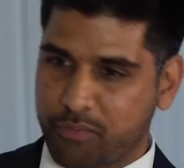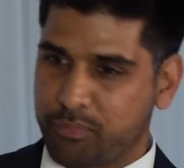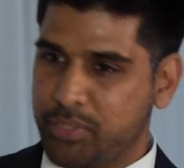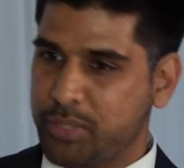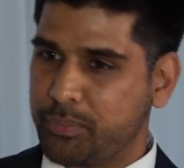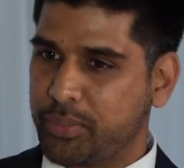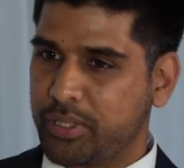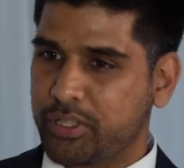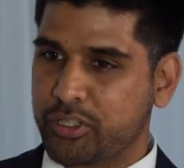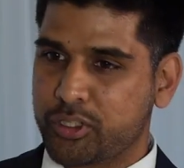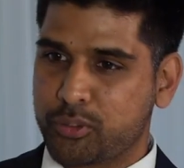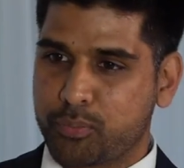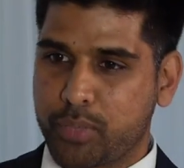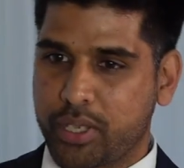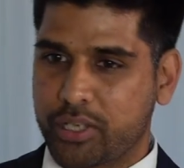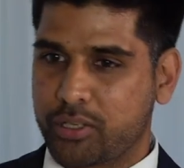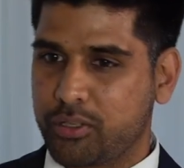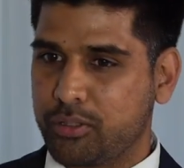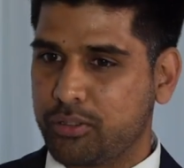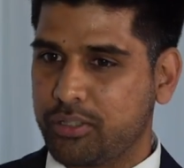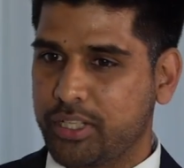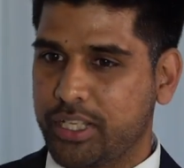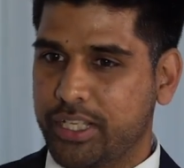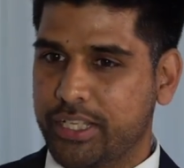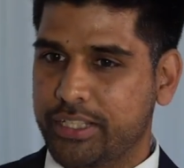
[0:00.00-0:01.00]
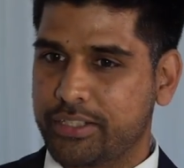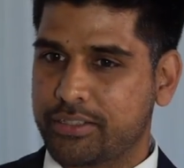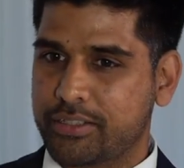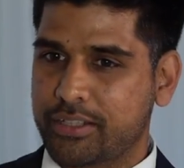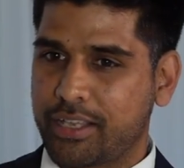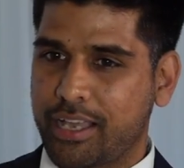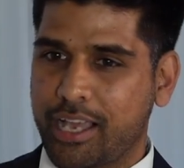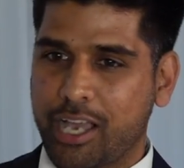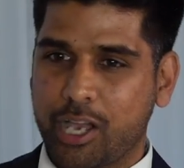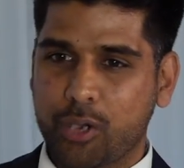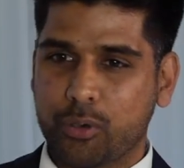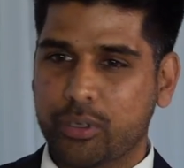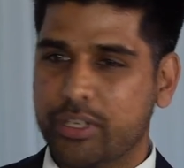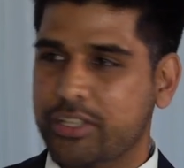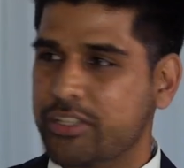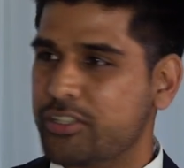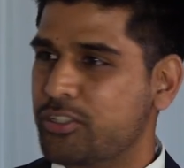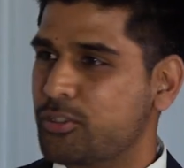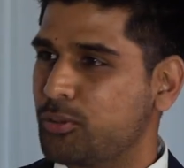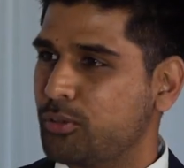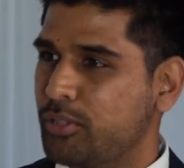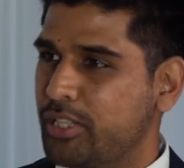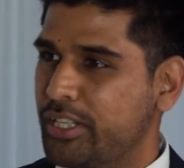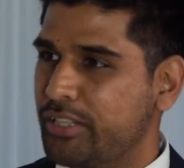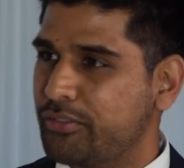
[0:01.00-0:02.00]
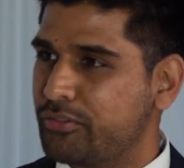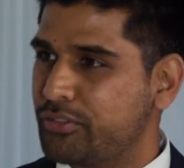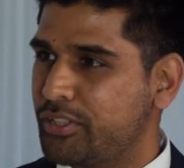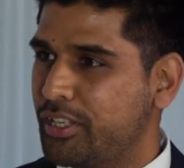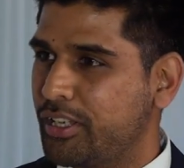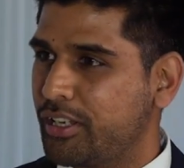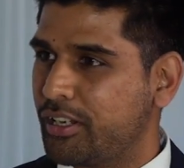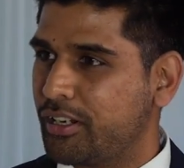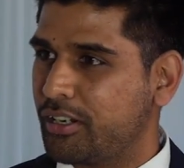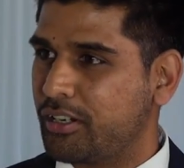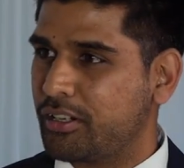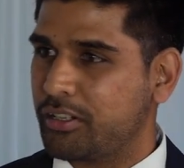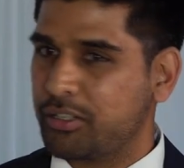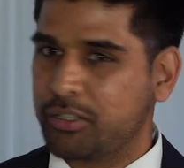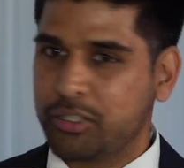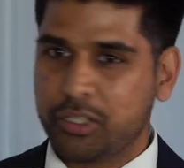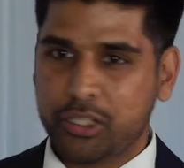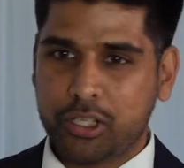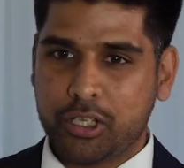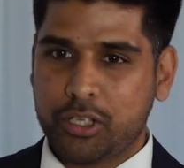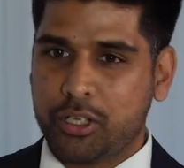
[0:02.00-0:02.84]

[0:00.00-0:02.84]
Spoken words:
of people speculate how it is to live there